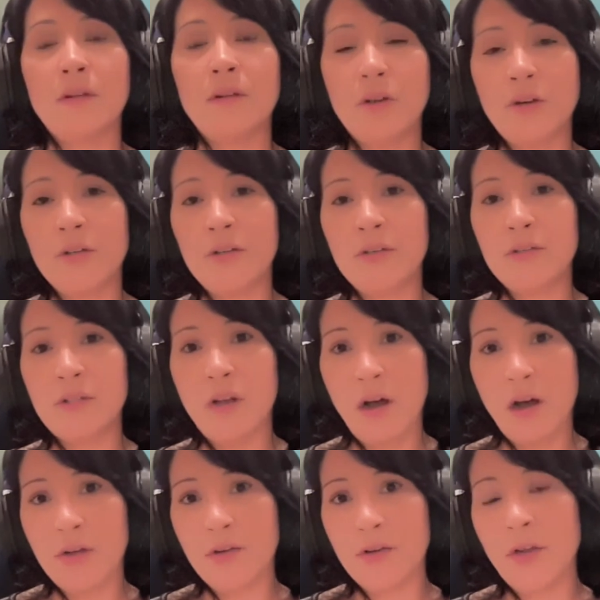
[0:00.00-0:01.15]
Learn to
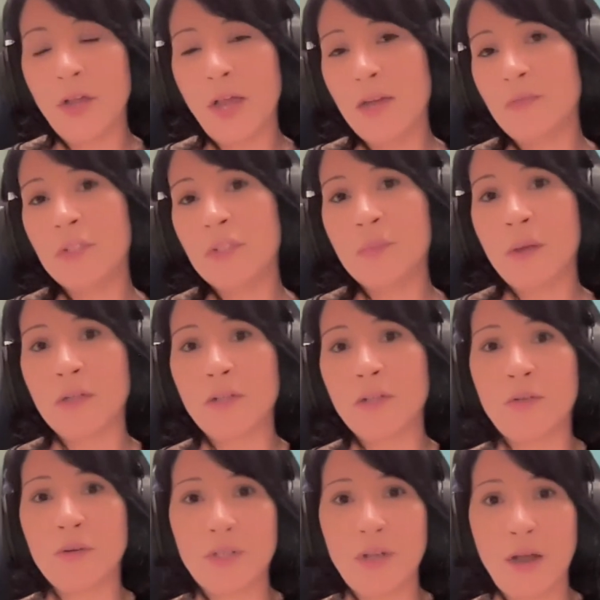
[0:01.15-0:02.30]
honor and respect
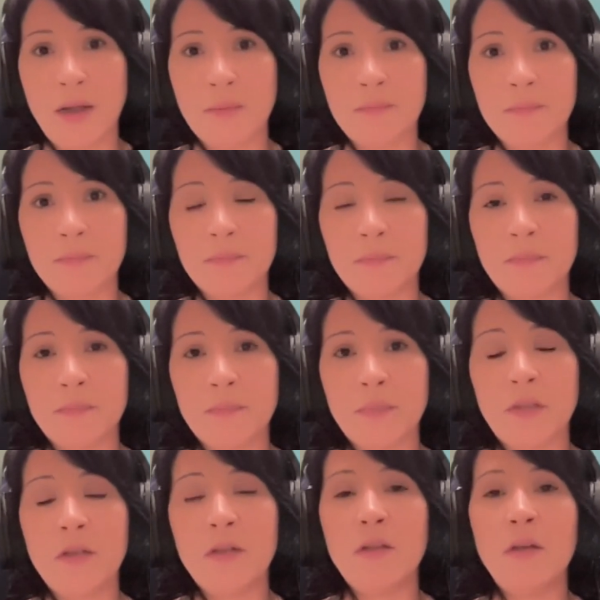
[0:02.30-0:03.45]
your time.
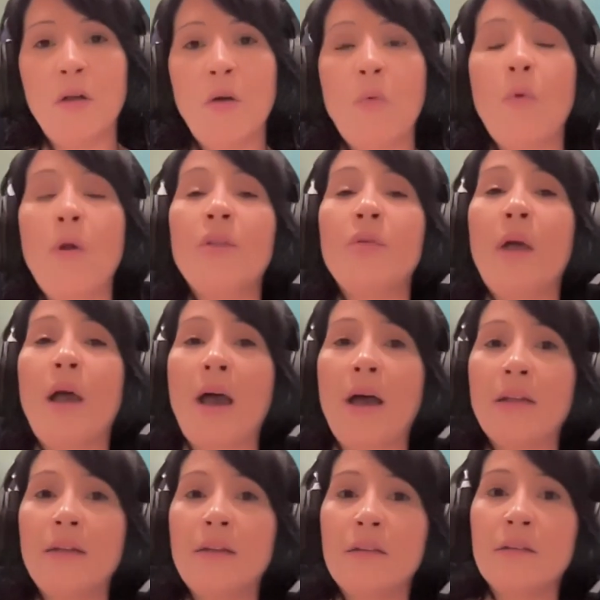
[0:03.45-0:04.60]
When you
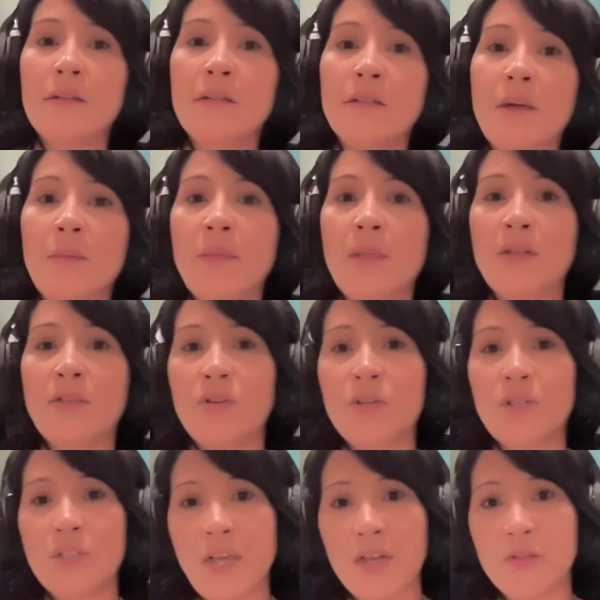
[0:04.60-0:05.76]
add something to
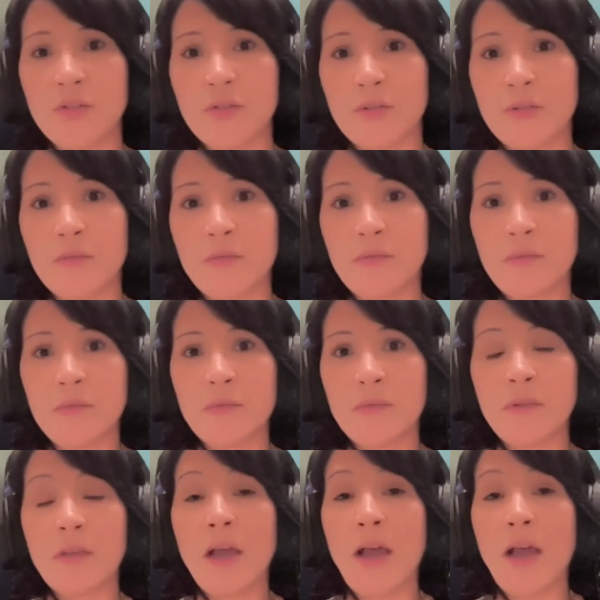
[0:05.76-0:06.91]
your schedule,
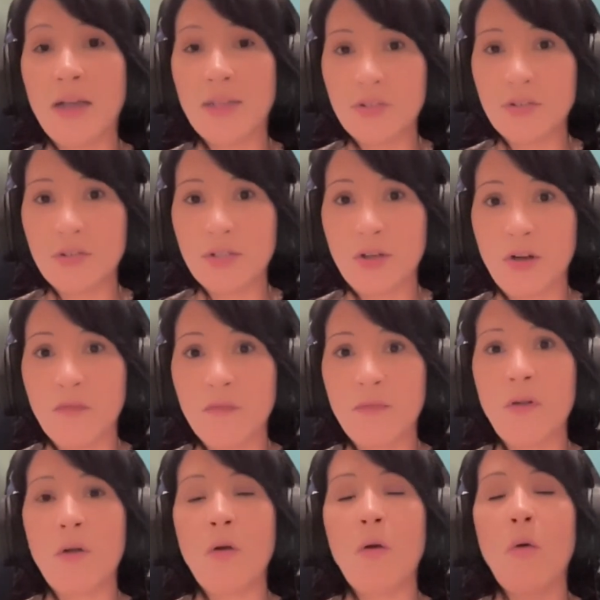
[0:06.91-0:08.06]
ask yourself,
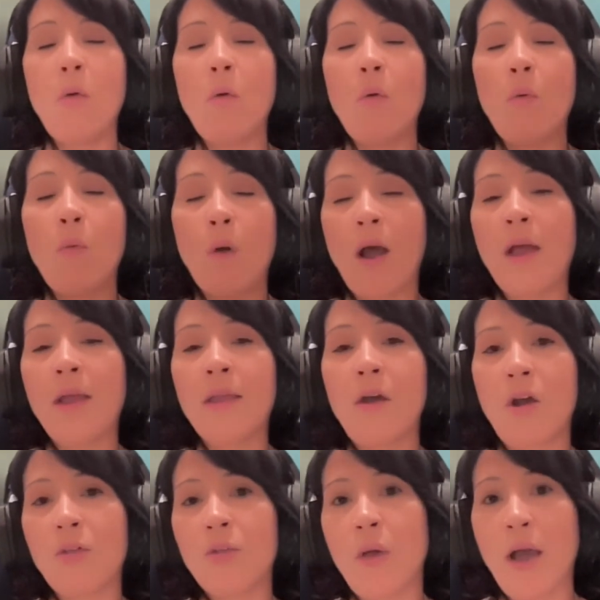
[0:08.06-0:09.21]
why
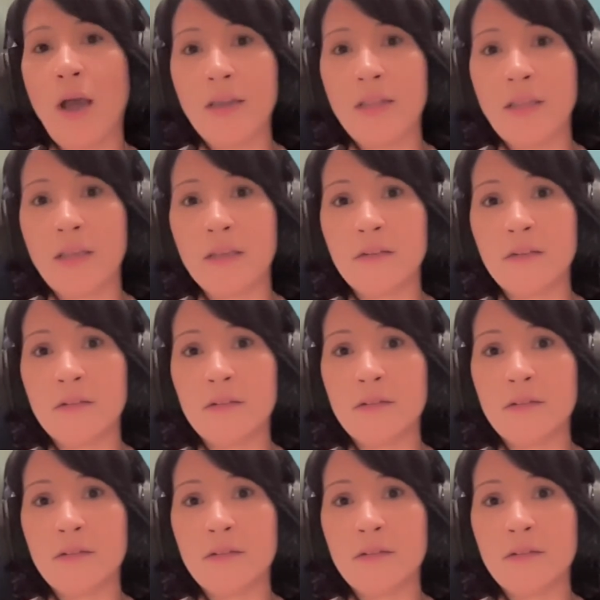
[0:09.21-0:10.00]
are you adding it?